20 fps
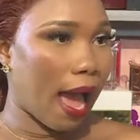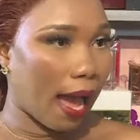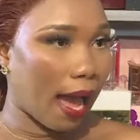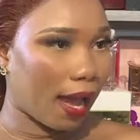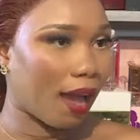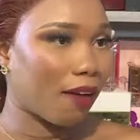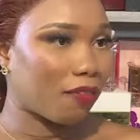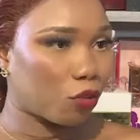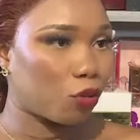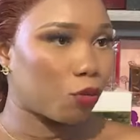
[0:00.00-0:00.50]
I
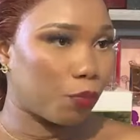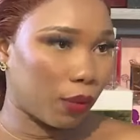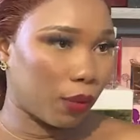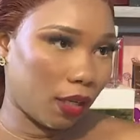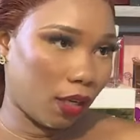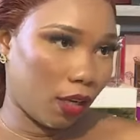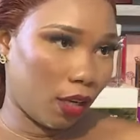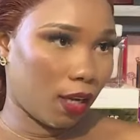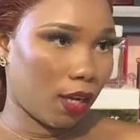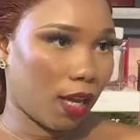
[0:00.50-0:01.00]
have to
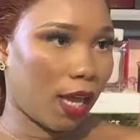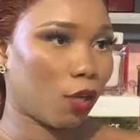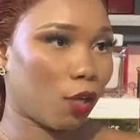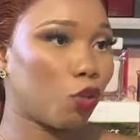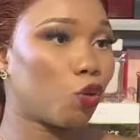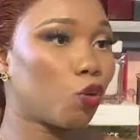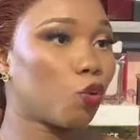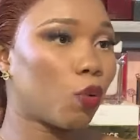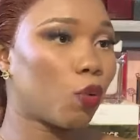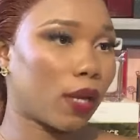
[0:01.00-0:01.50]
be here
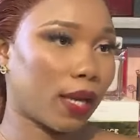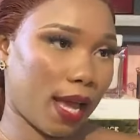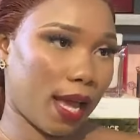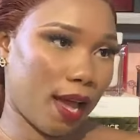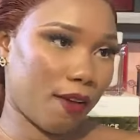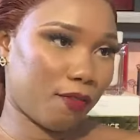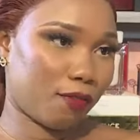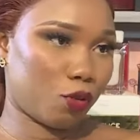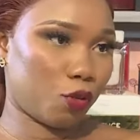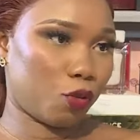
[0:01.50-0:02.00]
and do what
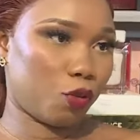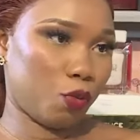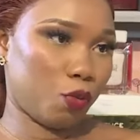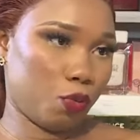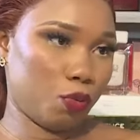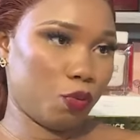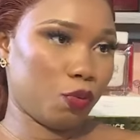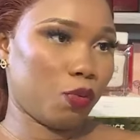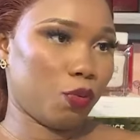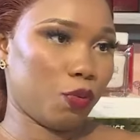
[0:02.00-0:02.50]
I have to
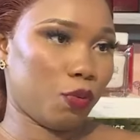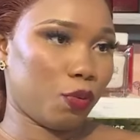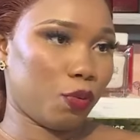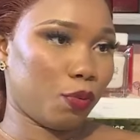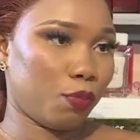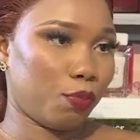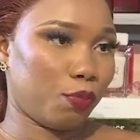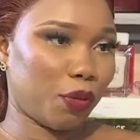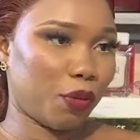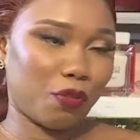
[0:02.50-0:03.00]
do
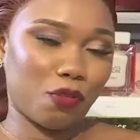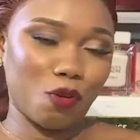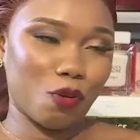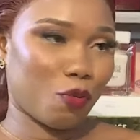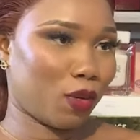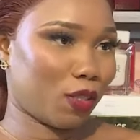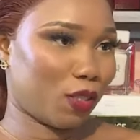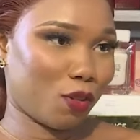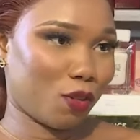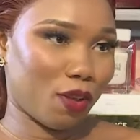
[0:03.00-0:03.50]

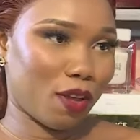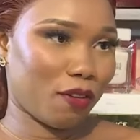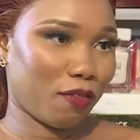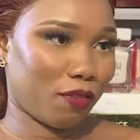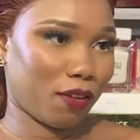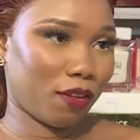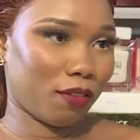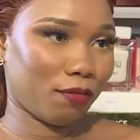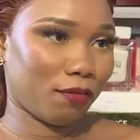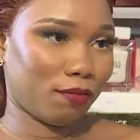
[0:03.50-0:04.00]
before
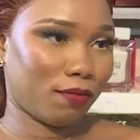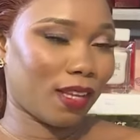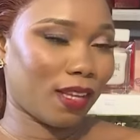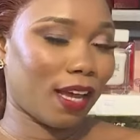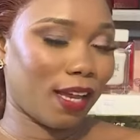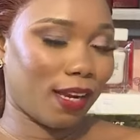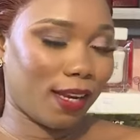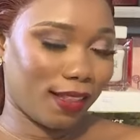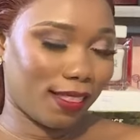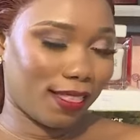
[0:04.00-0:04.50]
whatsoever.
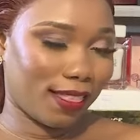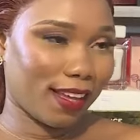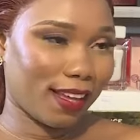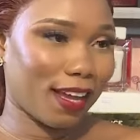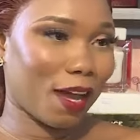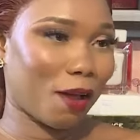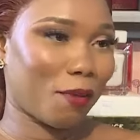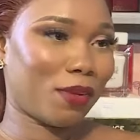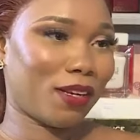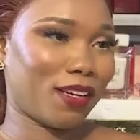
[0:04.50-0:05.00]
And I
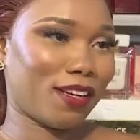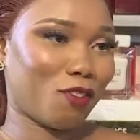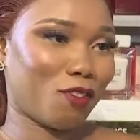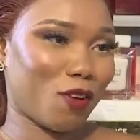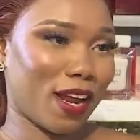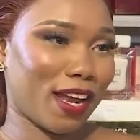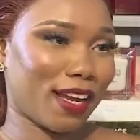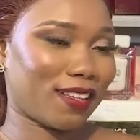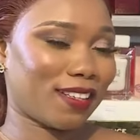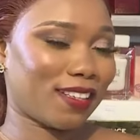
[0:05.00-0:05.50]
think I'm in
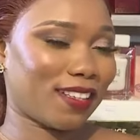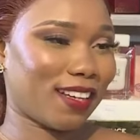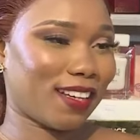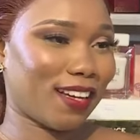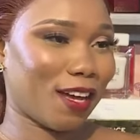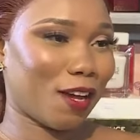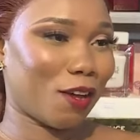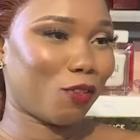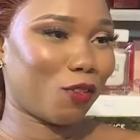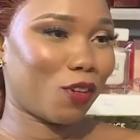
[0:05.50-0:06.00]
the right
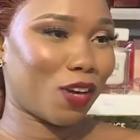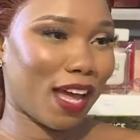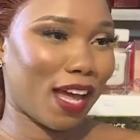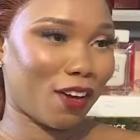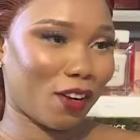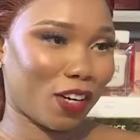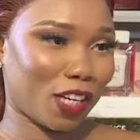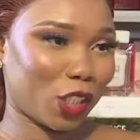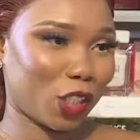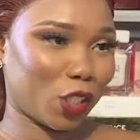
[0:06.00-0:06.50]
you
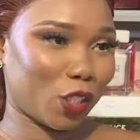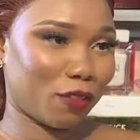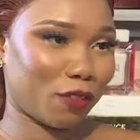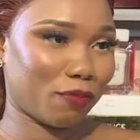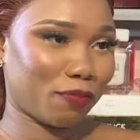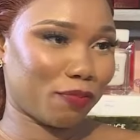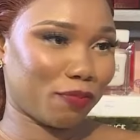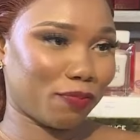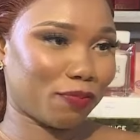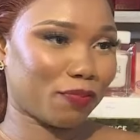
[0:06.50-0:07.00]
direction.
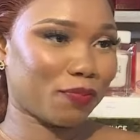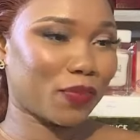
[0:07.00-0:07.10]
definitely.